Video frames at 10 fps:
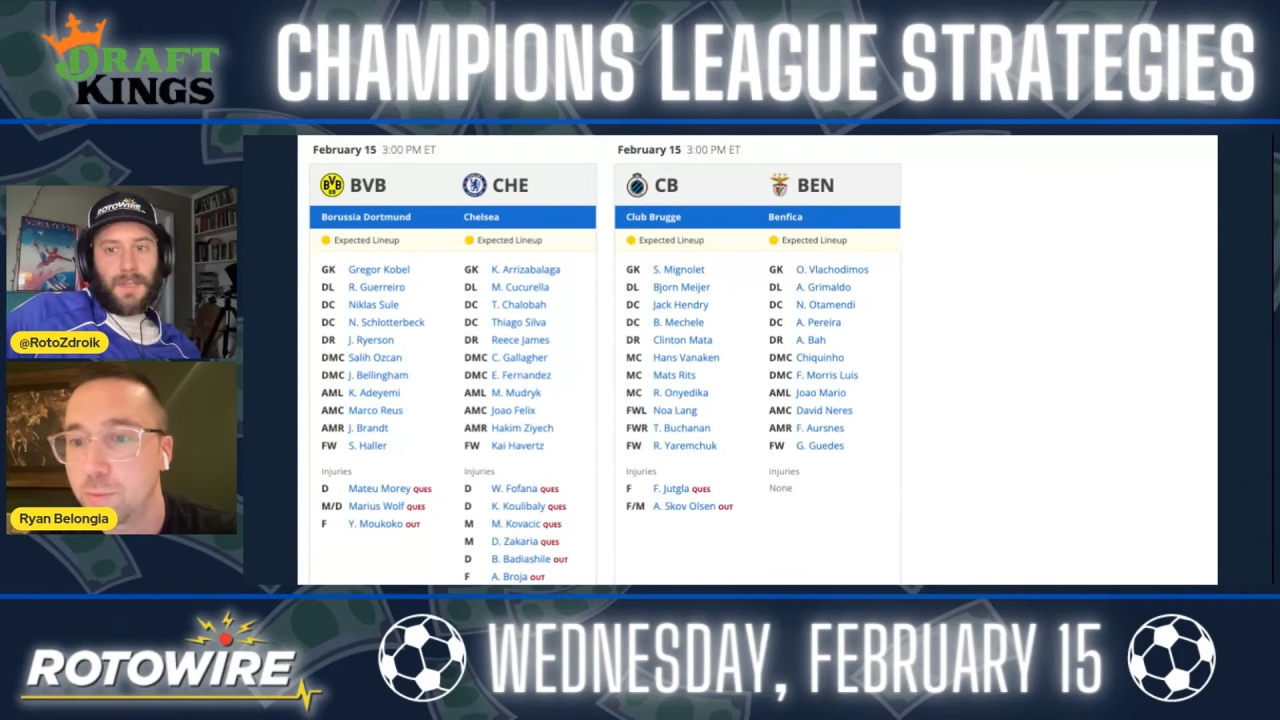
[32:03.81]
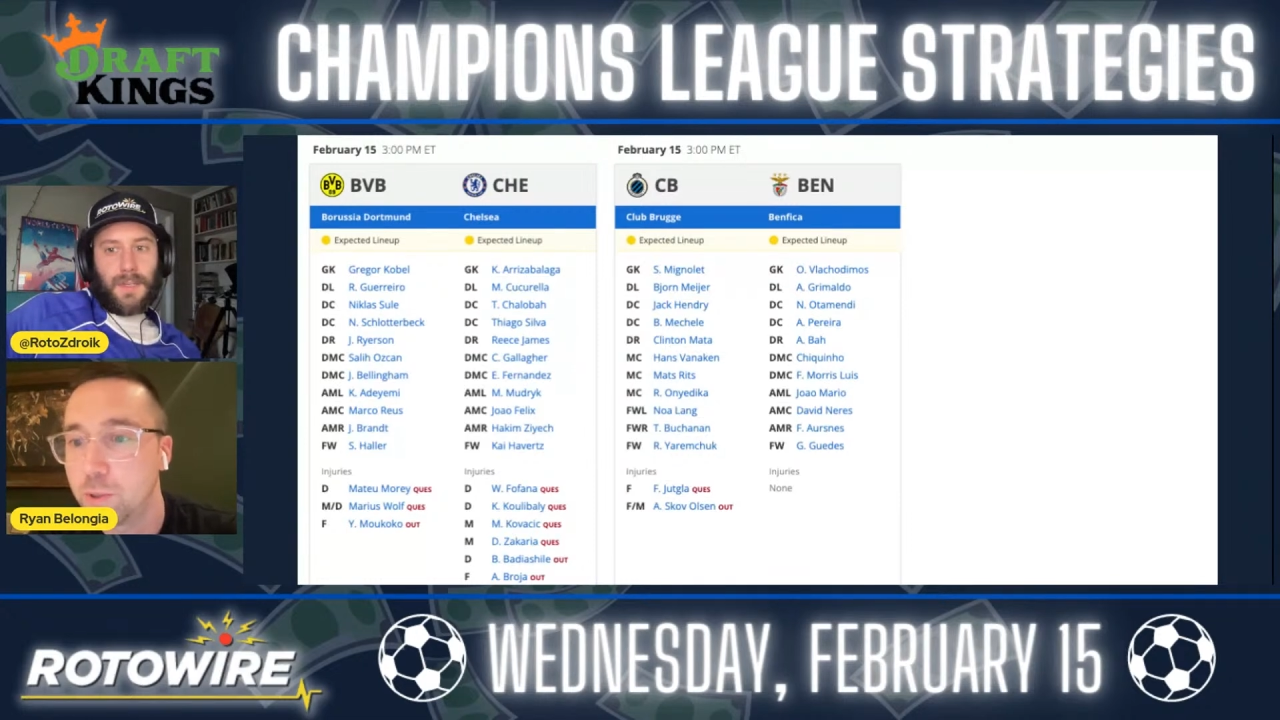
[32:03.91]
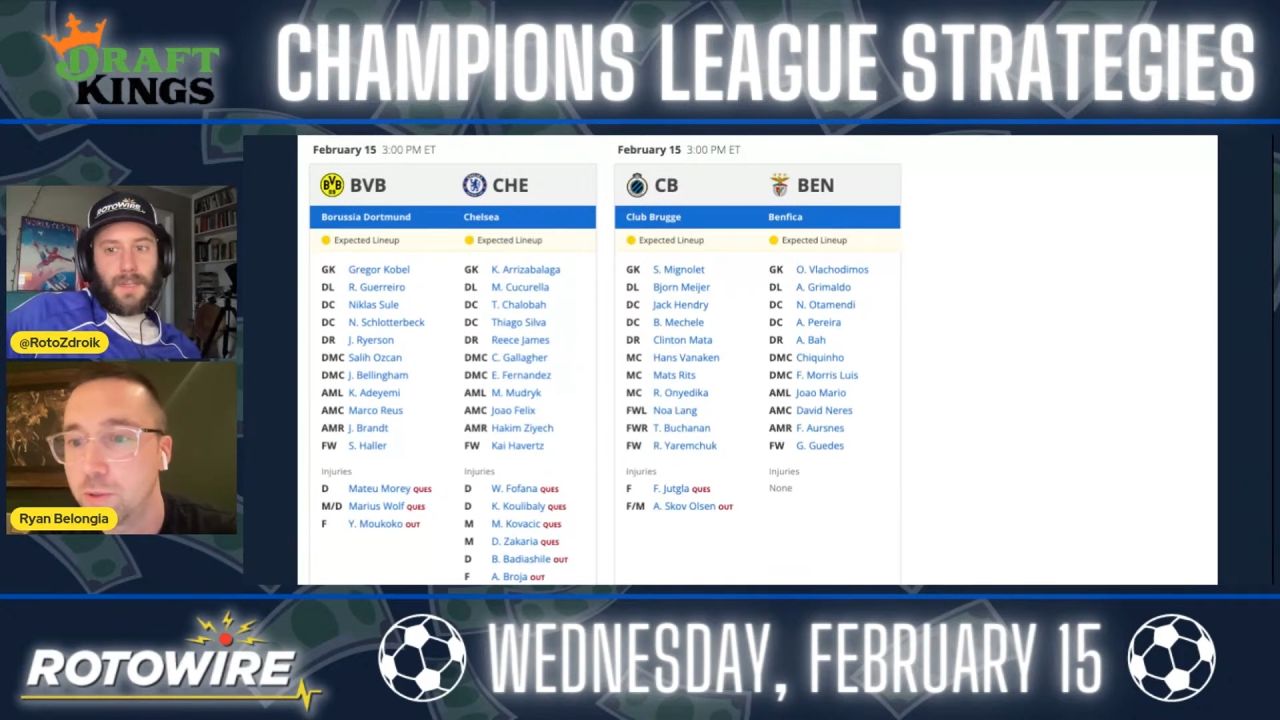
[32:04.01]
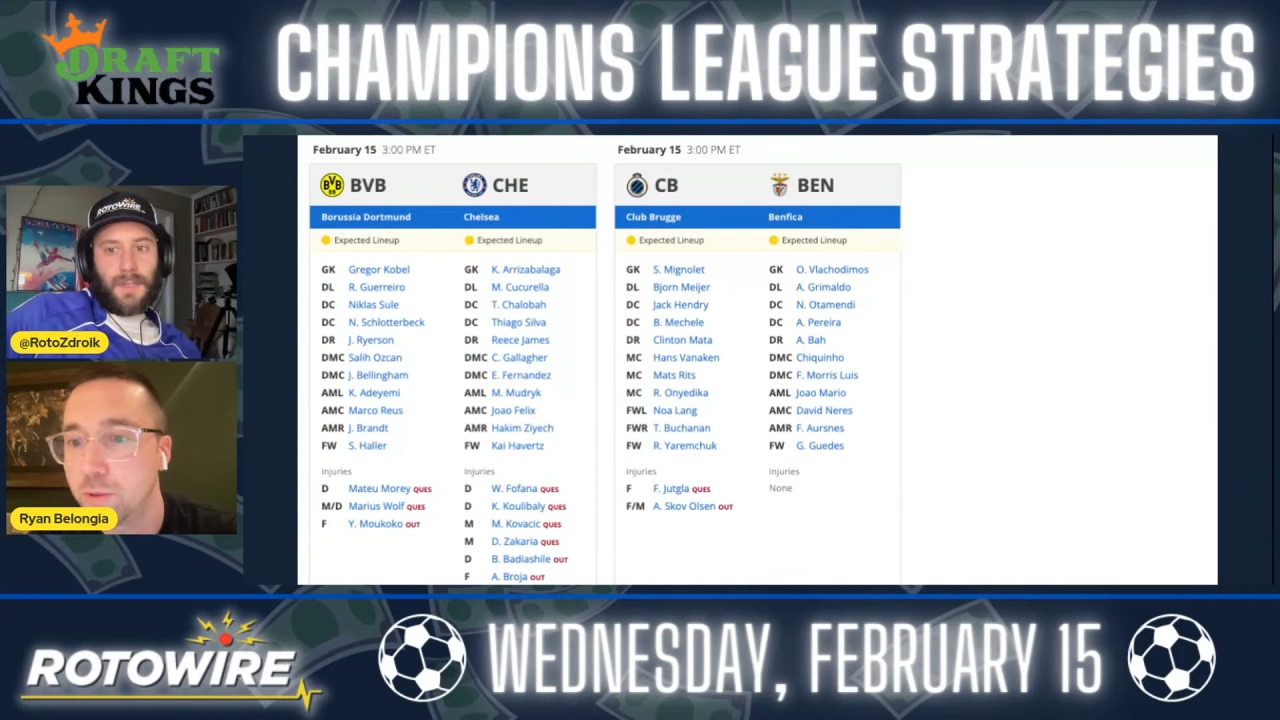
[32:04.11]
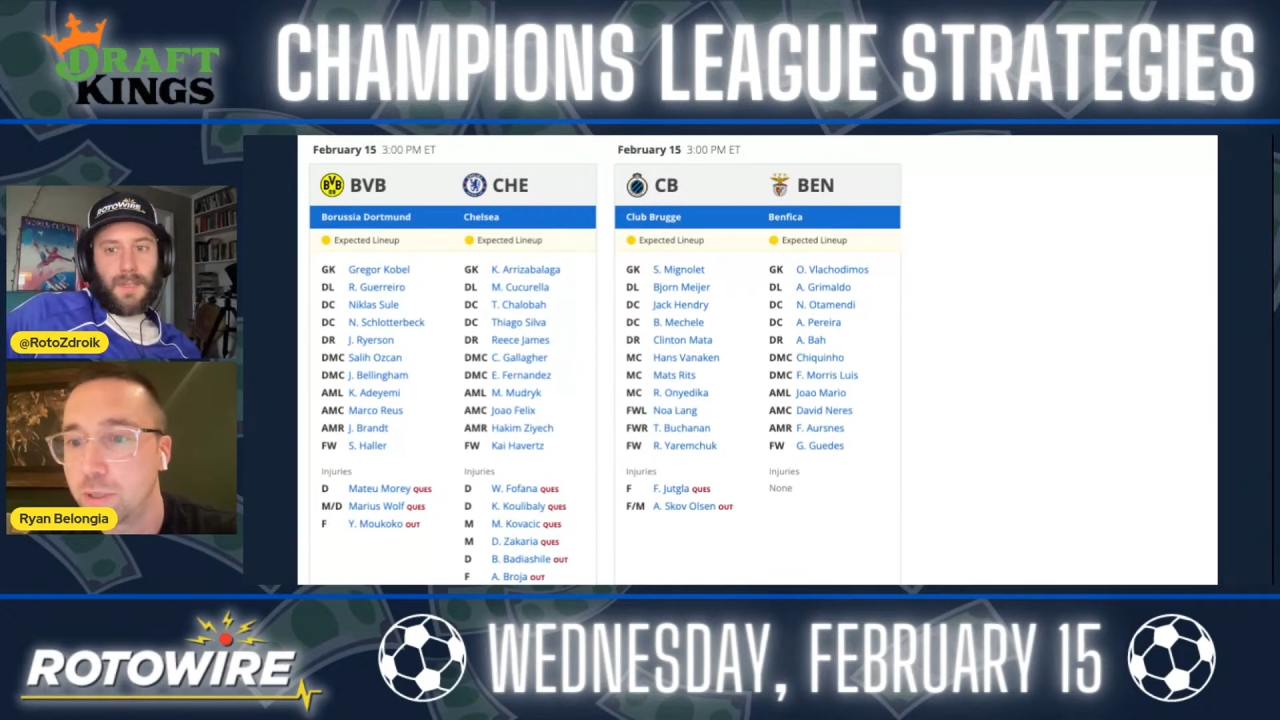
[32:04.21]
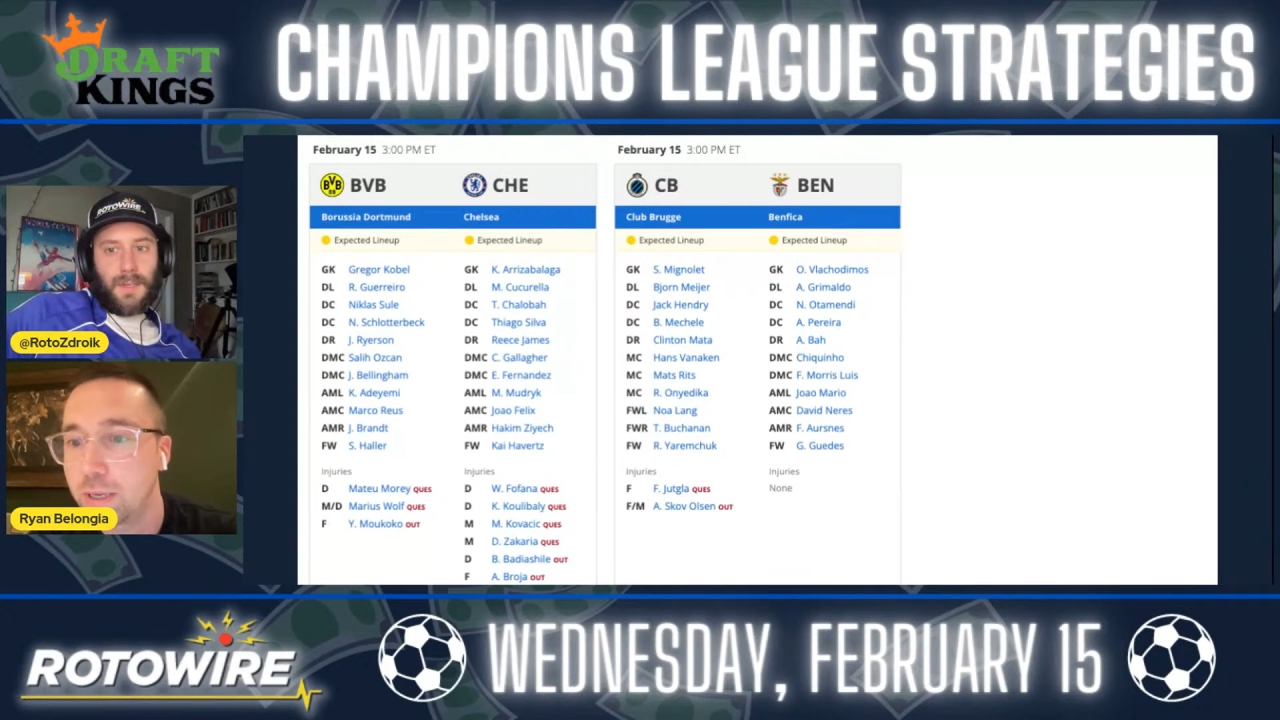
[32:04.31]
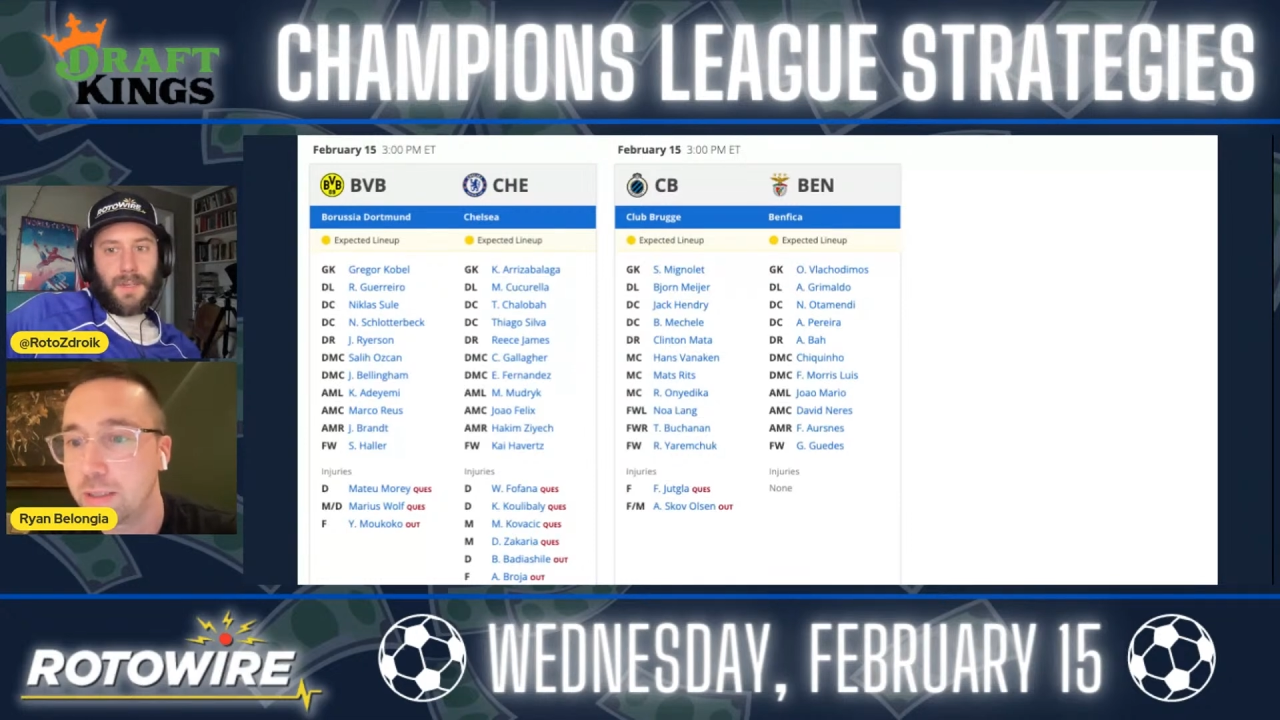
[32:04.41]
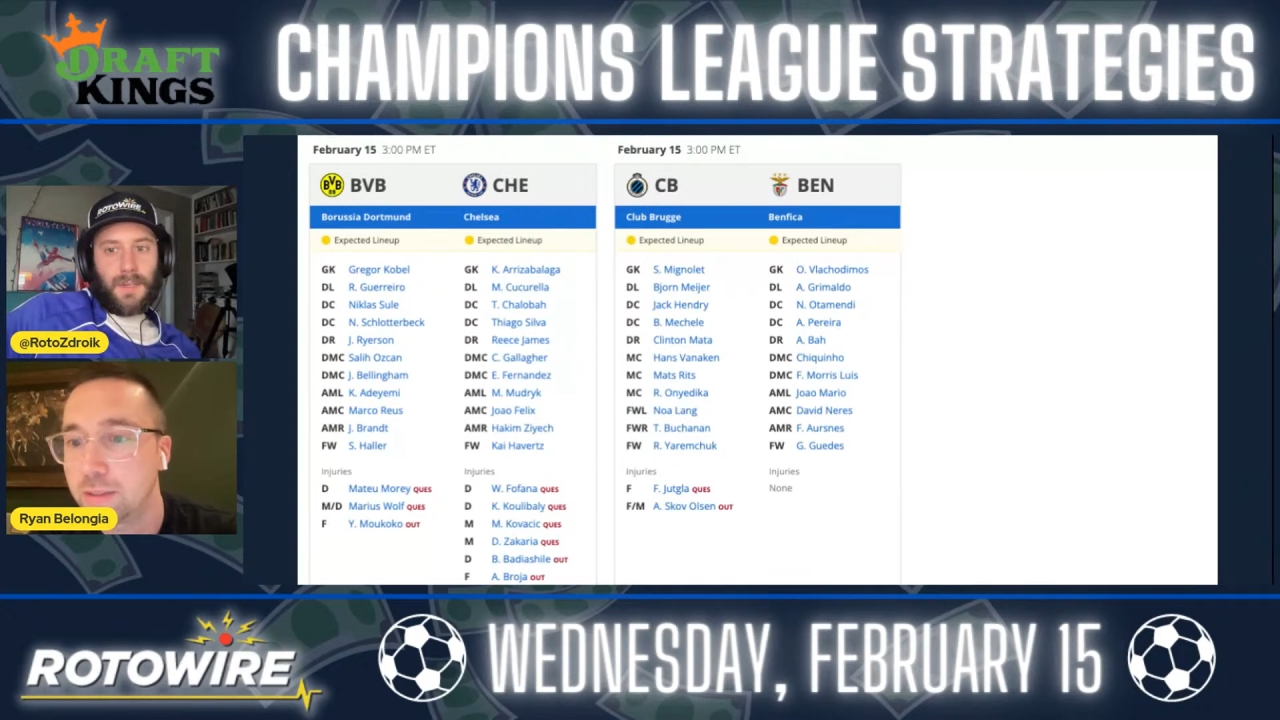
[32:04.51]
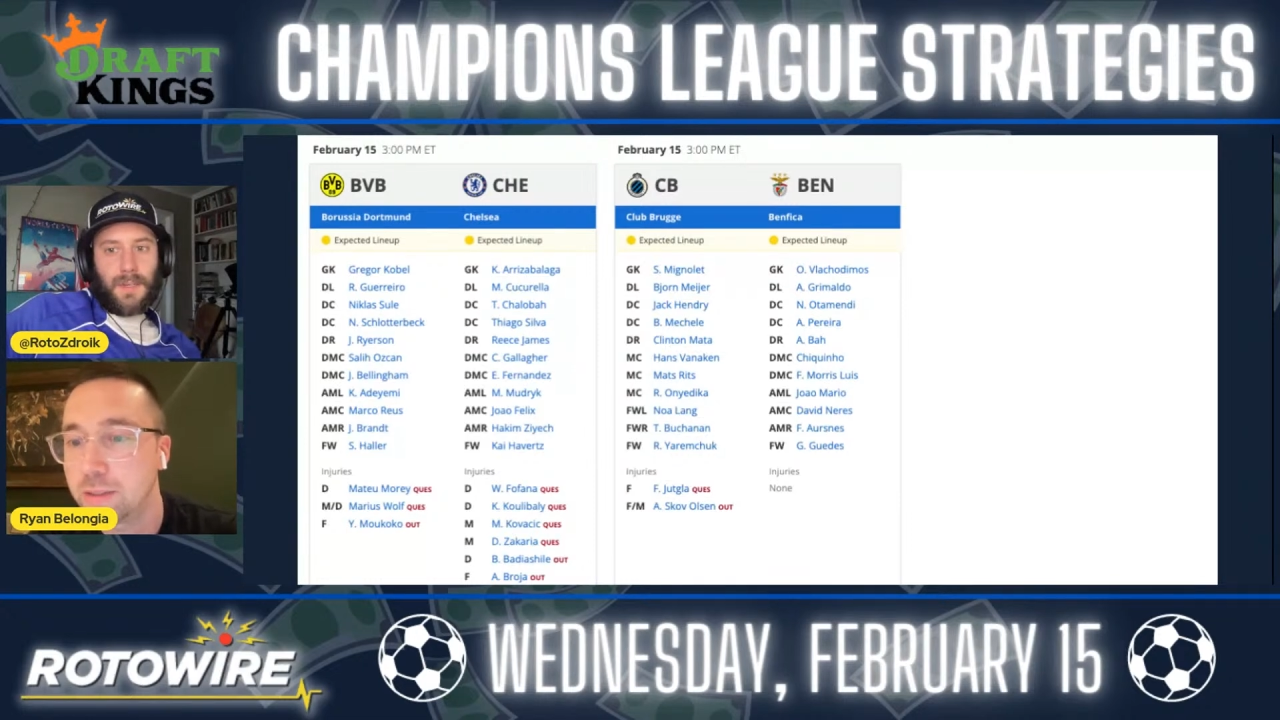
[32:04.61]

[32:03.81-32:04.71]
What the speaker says: Madueke